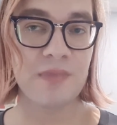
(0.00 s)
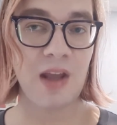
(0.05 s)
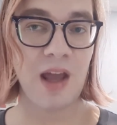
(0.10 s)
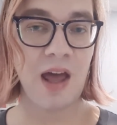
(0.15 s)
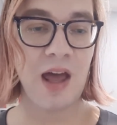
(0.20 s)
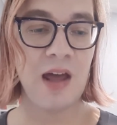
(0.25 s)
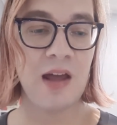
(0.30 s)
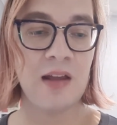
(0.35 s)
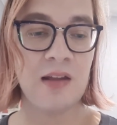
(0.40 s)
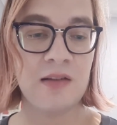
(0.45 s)

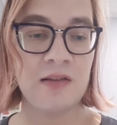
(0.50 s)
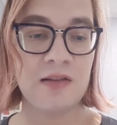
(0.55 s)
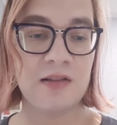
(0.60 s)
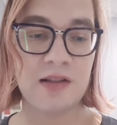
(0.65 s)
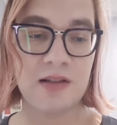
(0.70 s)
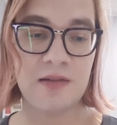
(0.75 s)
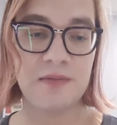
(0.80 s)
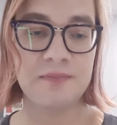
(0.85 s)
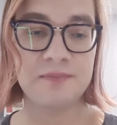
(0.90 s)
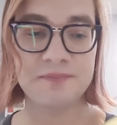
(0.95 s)
And
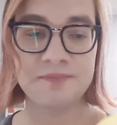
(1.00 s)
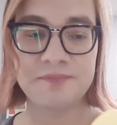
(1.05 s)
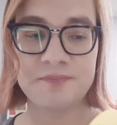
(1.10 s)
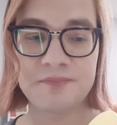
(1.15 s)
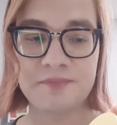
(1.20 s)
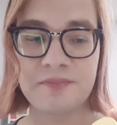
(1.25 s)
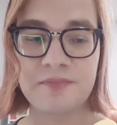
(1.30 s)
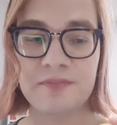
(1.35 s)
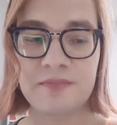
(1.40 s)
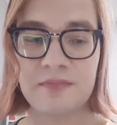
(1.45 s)

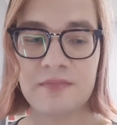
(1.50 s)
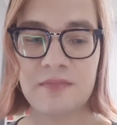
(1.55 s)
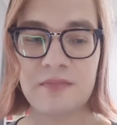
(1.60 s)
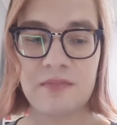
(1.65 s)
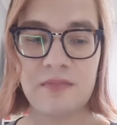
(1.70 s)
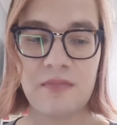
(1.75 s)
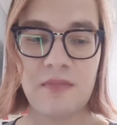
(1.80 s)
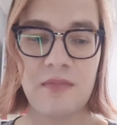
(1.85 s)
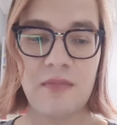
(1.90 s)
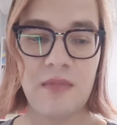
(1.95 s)

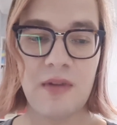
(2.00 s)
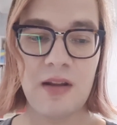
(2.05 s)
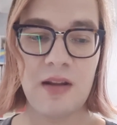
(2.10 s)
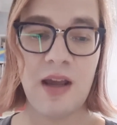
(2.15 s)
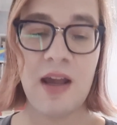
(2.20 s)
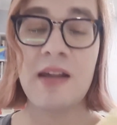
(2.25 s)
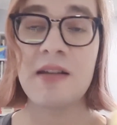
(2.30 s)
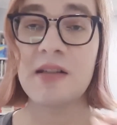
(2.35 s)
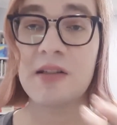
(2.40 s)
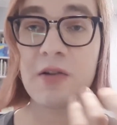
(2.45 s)

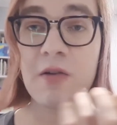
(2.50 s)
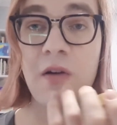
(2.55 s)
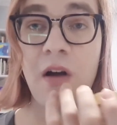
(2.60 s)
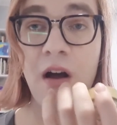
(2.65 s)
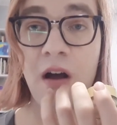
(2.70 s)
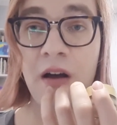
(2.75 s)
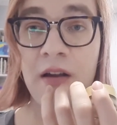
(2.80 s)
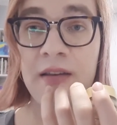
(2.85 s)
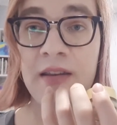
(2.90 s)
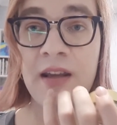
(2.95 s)
it's still
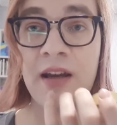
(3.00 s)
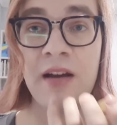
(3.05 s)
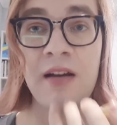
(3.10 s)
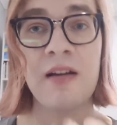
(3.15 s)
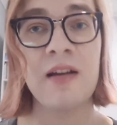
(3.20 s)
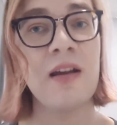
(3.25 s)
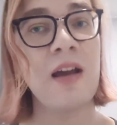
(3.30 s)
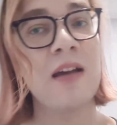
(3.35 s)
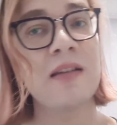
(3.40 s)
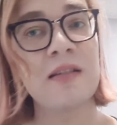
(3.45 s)
on there,
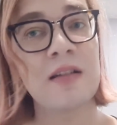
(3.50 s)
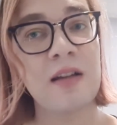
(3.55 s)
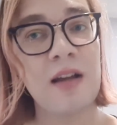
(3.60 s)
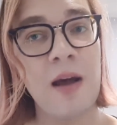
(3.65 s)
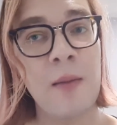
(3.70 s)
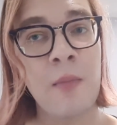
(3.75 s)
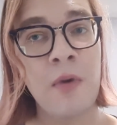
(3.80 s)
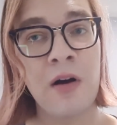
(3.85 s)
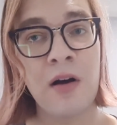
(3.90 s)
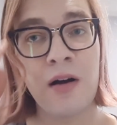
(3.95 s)
it hasn't
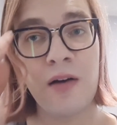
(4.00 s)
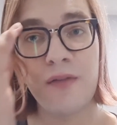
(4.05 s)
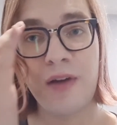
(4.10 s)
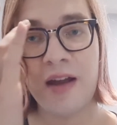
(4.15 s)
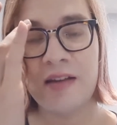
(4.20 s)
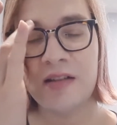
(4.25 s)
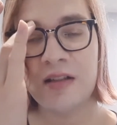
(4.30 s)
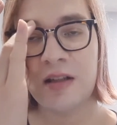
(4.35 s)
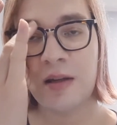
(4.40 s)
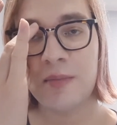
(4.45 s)
come off, it
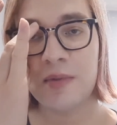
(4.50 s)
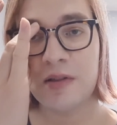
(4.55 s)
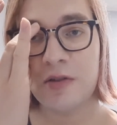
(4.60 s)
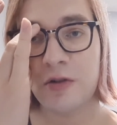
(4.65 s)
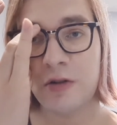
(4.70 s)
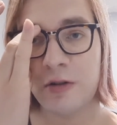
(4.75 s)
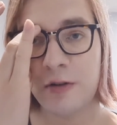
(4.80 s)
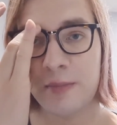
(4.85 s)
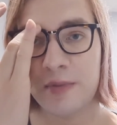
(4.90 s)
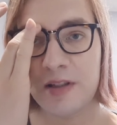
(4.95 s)
hasn't
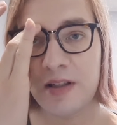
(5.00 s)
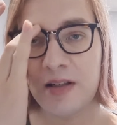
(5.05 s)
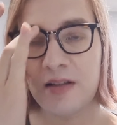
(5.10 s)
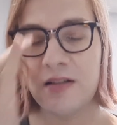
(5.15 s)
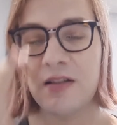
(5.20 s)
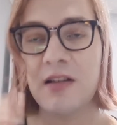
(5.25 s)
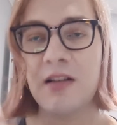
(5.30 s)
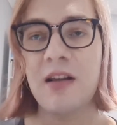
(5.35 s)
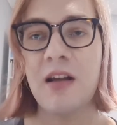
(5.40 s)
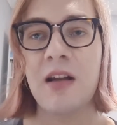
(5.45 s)
absorbed
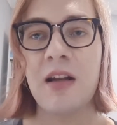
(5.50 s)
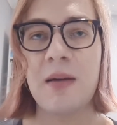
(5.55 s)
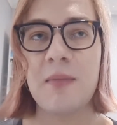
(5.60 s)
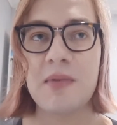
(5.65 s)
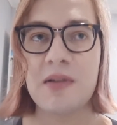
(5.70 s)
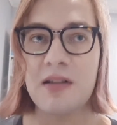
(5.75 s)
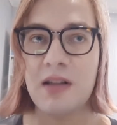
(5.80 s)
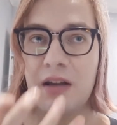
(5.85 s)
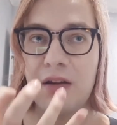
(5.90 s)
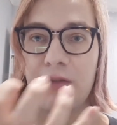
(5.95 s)
into the
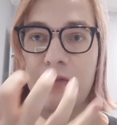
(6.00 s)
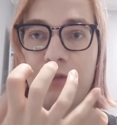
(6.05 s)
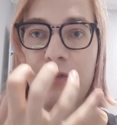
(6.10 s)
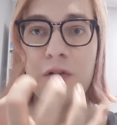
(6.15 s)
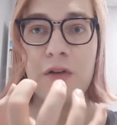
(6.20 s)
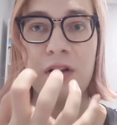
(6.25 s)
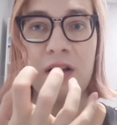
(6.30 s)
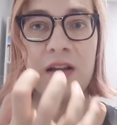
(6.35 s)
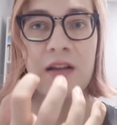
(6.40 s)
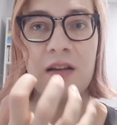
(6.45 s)
lips like
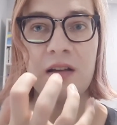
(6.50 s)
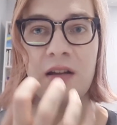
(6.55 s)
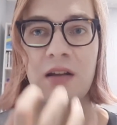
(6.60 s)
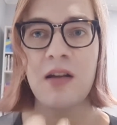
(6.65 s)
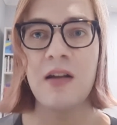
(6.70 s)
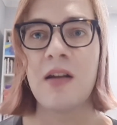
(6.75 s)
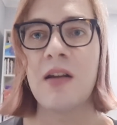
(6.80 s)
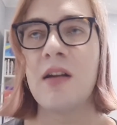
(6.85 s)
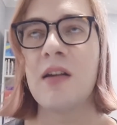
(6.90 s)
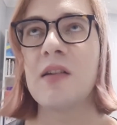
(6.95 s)
fully.
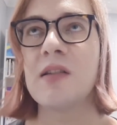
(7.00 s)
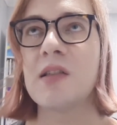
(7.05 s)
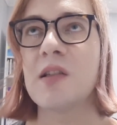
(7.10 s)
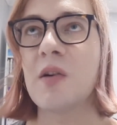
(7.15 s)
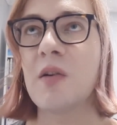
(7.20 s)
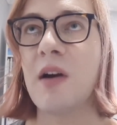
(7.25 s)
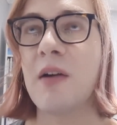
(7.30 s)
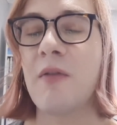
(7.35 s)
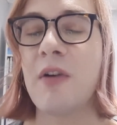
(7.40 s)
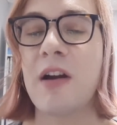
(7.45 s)

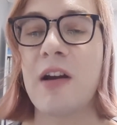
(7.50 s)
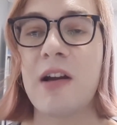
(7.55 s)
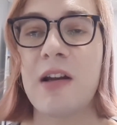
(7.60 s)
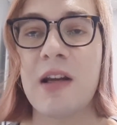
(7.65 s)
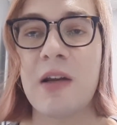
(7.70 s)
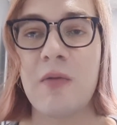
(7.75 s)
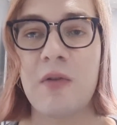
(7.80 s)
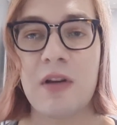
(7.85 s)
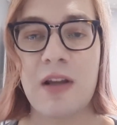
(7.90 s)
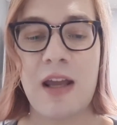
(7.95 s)
So I reckon
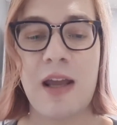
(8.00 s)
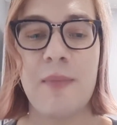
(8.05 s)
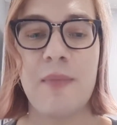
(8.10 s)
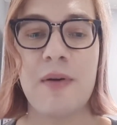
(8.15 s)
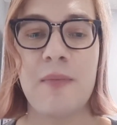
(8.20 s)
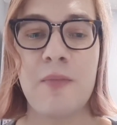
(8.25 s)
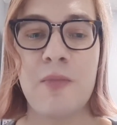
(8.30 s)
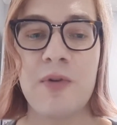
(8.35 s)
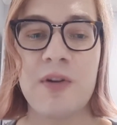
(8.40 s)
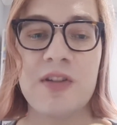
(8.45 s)
it would keep it
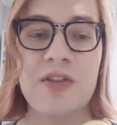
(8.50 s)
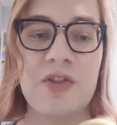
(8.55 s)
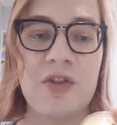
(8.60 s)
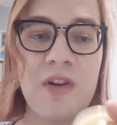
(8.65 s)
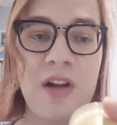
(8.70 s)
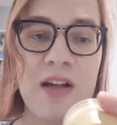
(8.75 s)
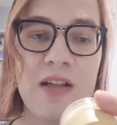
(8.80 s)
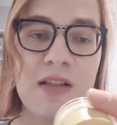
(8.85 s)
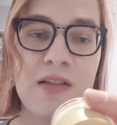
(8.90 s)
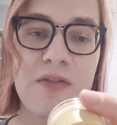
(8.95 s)

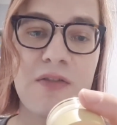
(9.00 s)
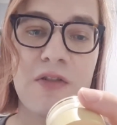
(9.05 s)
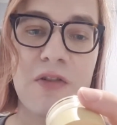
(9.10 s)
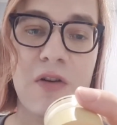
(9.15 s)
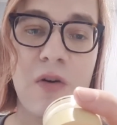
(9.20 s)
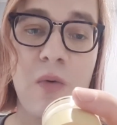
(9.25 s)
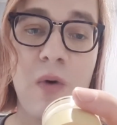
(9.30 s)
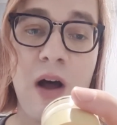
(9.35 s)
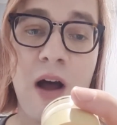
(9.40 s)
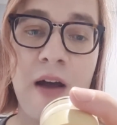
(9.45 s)
moisturized for
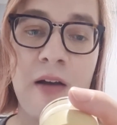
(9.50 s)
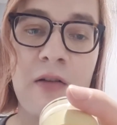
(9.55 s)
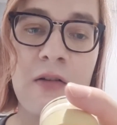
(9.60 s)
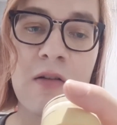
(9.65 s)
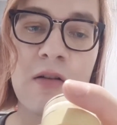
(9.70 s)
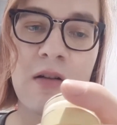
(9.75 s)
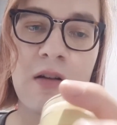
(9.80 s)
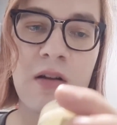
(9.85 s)
a while.